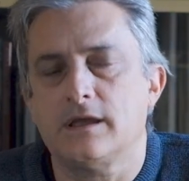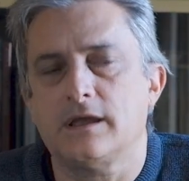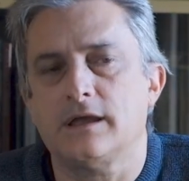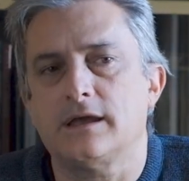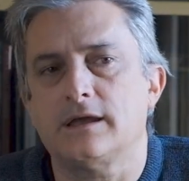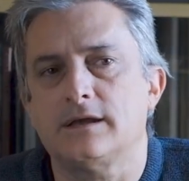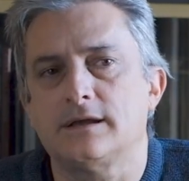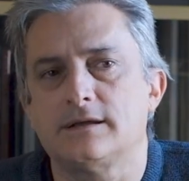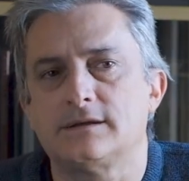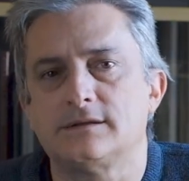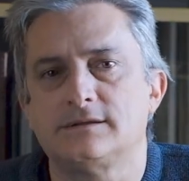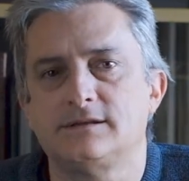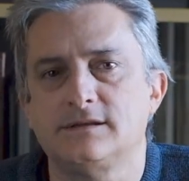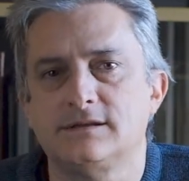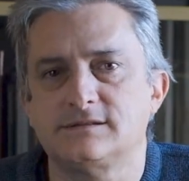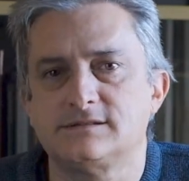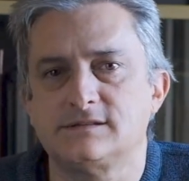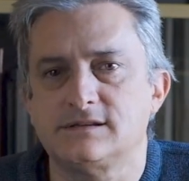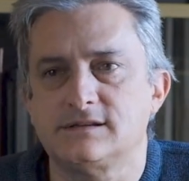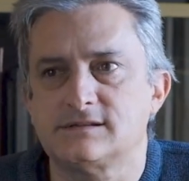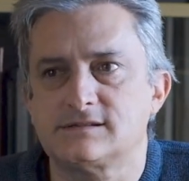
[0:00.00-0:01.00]
And
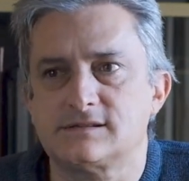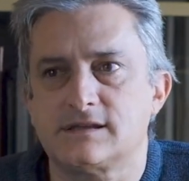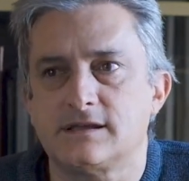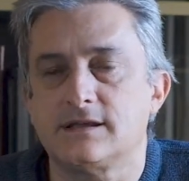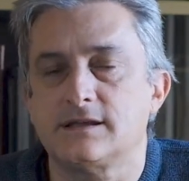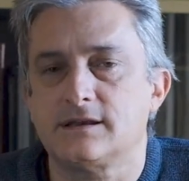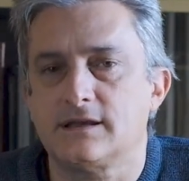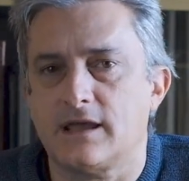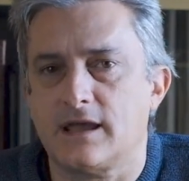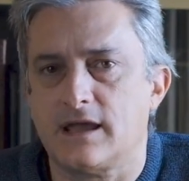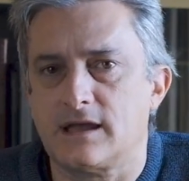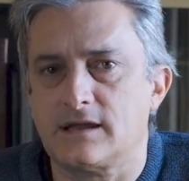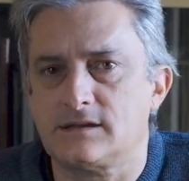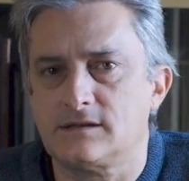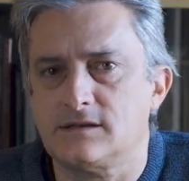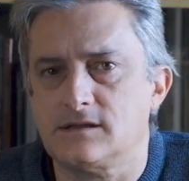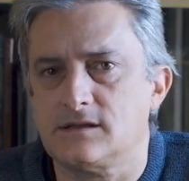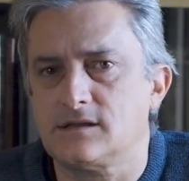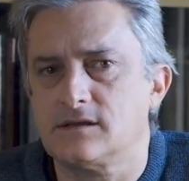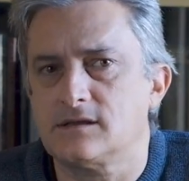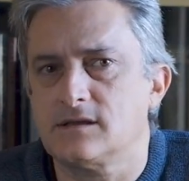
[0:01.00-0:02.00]
this is in the
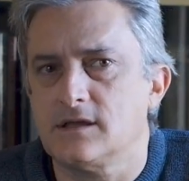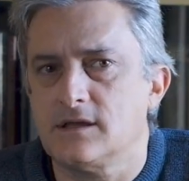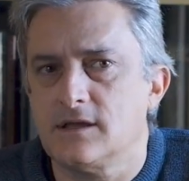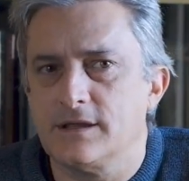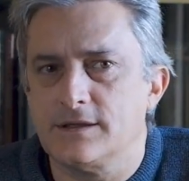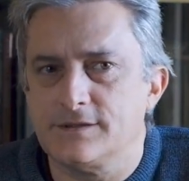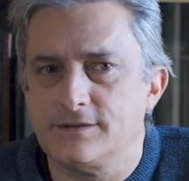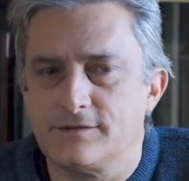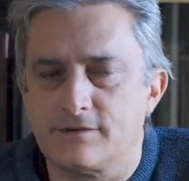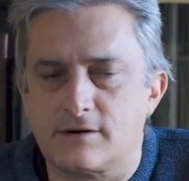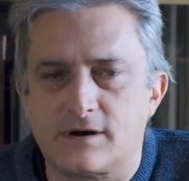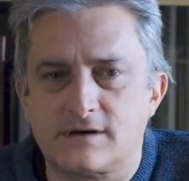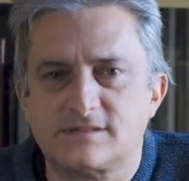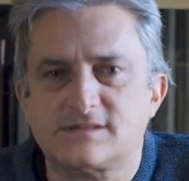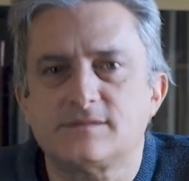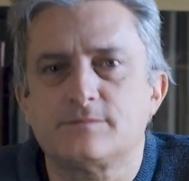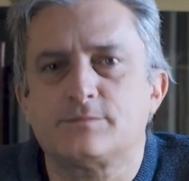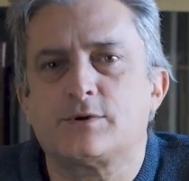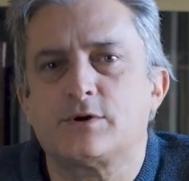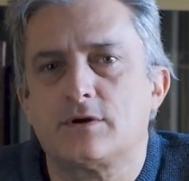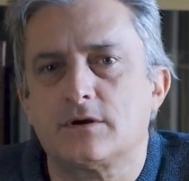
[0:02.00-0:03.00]
attic. There are
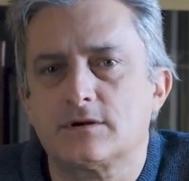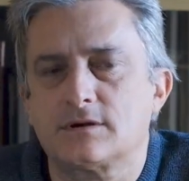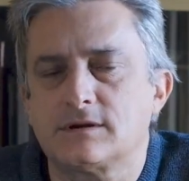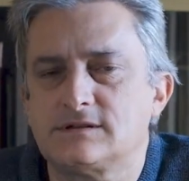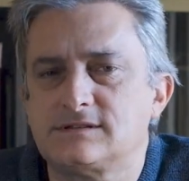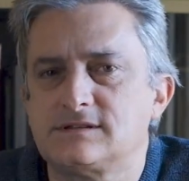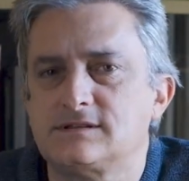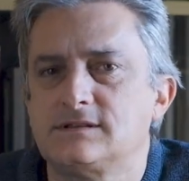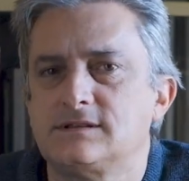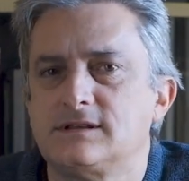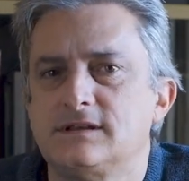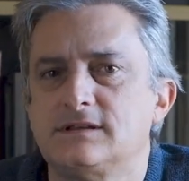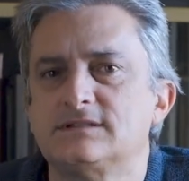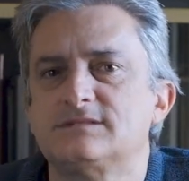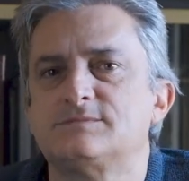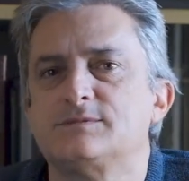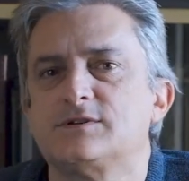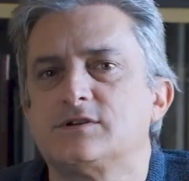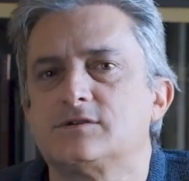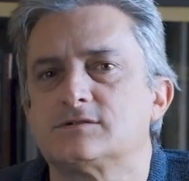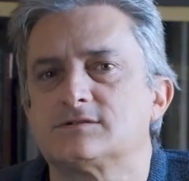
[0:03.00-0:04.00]
some progress in this
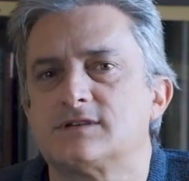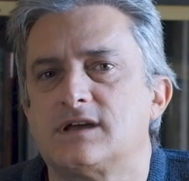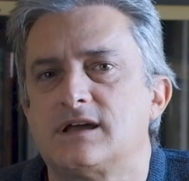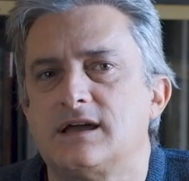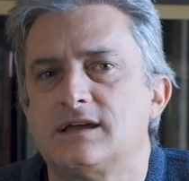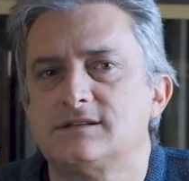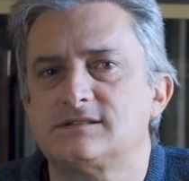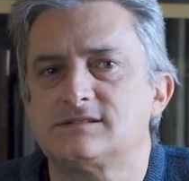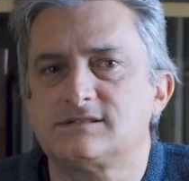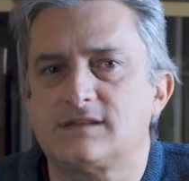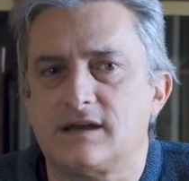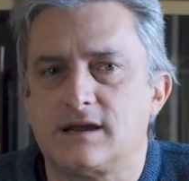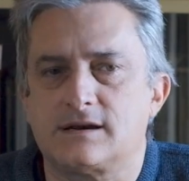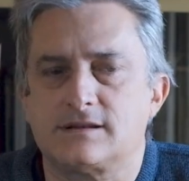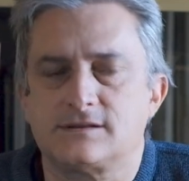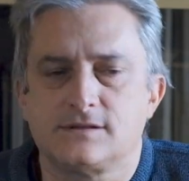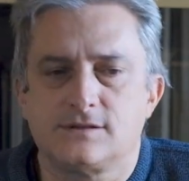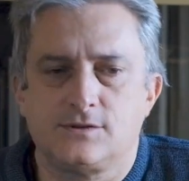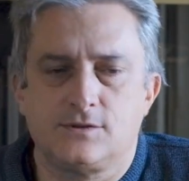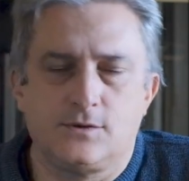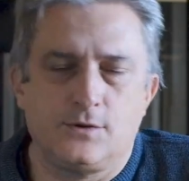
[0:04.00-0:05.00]
because I
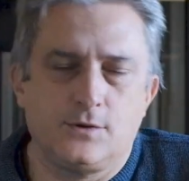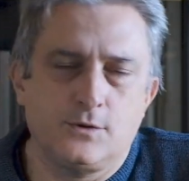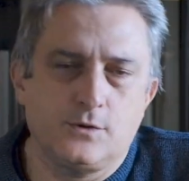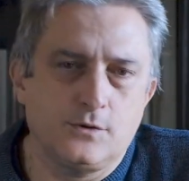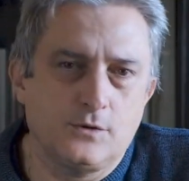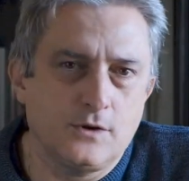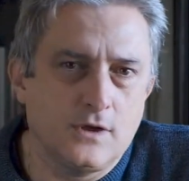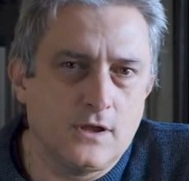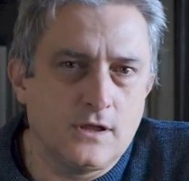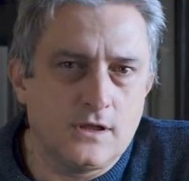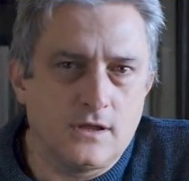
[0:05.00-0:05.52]
started to